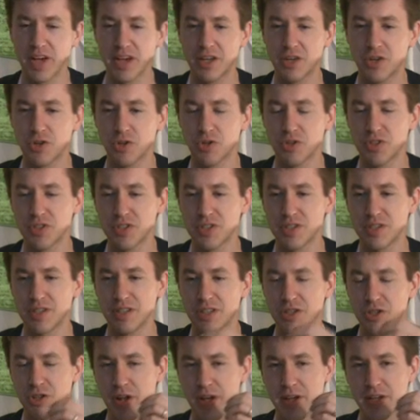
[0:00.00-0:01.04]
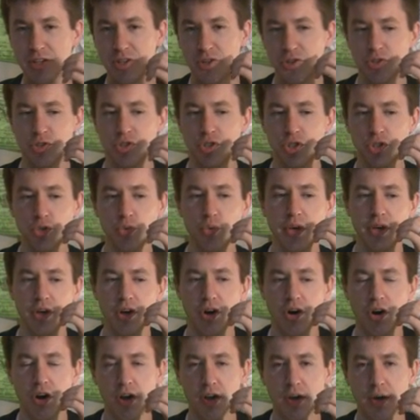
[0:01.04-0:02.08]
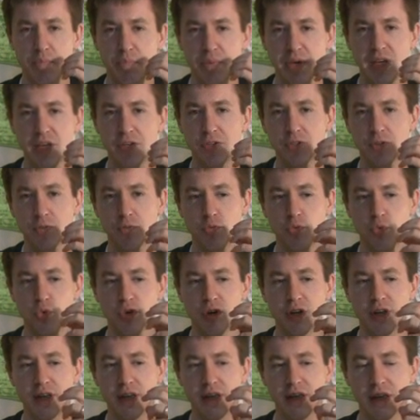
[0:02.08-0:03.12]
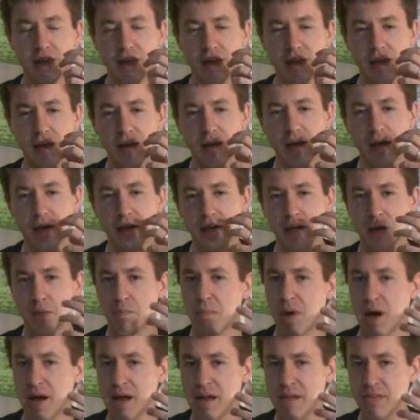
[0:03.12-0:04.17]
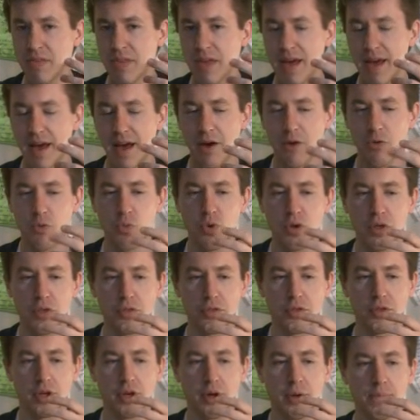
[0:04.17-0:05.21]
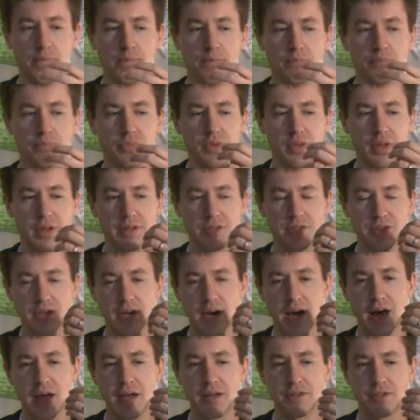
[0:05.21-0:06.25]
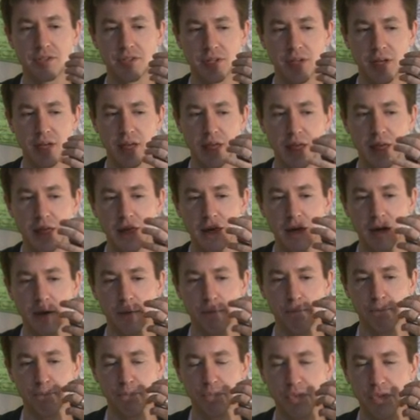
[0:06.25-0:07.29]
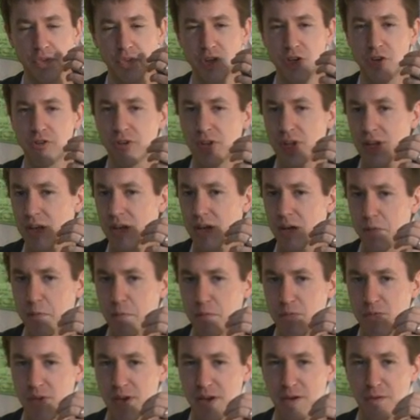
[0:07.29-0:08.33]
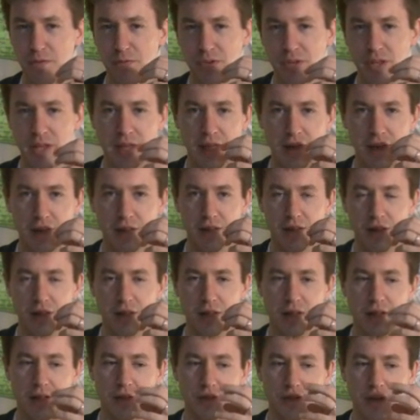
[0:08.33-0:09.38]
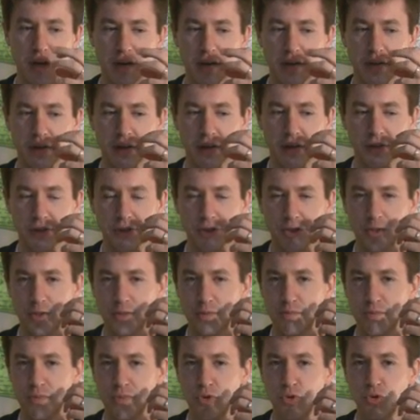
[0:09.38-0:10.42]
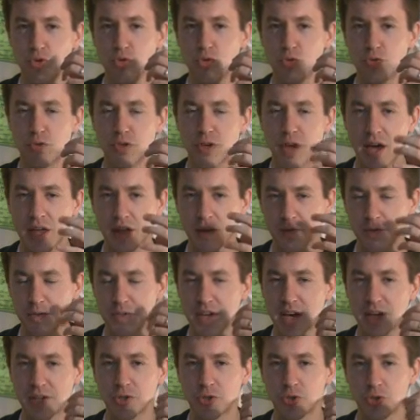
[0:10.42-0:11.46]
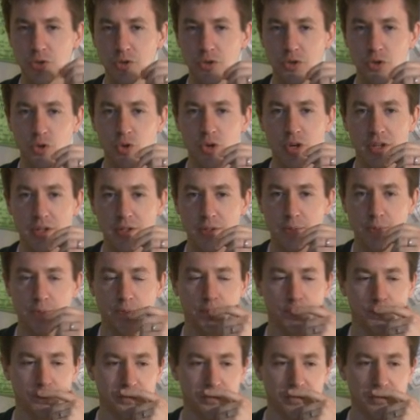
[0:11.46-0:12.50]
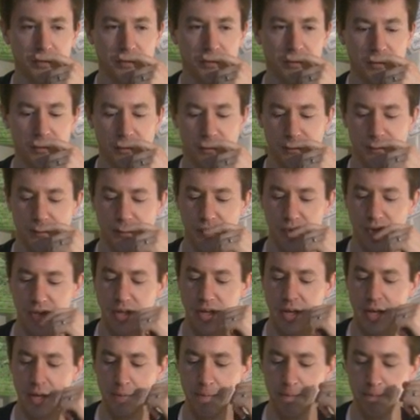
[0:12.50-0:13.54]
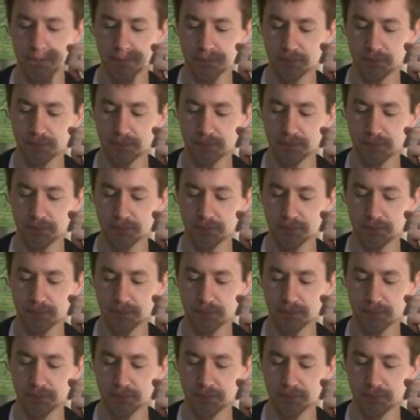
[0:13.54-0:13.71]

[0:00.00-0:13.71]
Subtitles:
you're chewing on a piece of wood. Combine that with, it's got nearly a velvety, it's got a smooth kind of texture to it. Okay.